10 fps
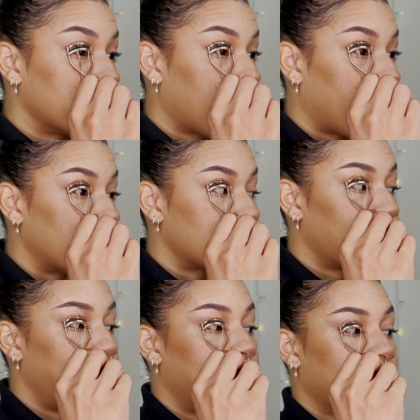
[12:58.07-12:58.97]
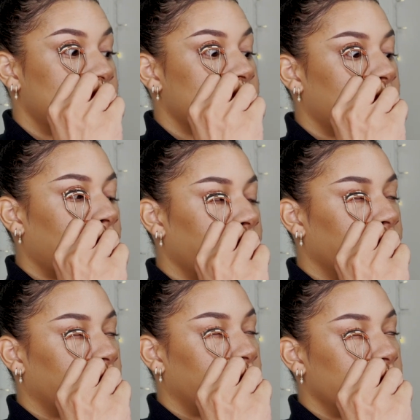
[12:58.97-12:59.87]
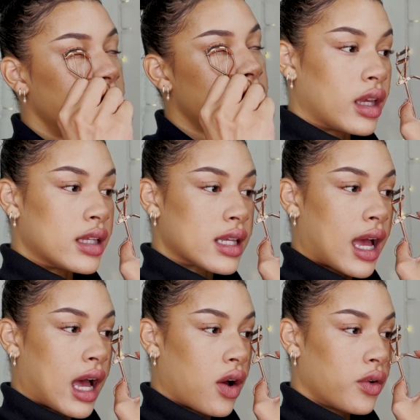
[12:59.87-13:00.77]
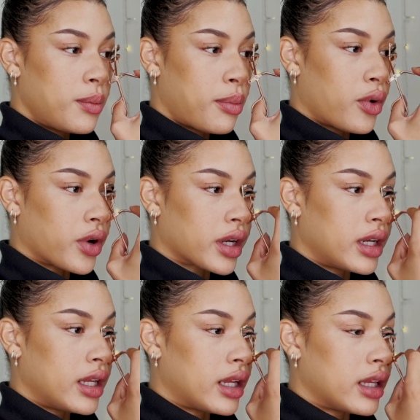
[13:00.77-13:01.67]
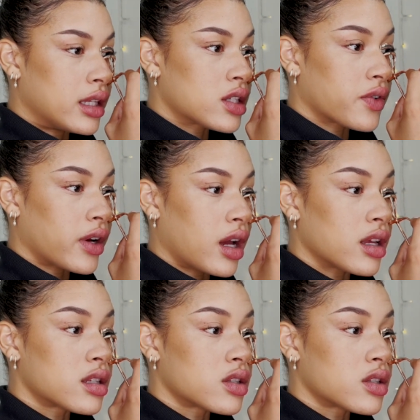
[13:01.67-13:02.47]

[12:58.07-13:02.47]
Guys, the biggest thing I've learned is how important it is for us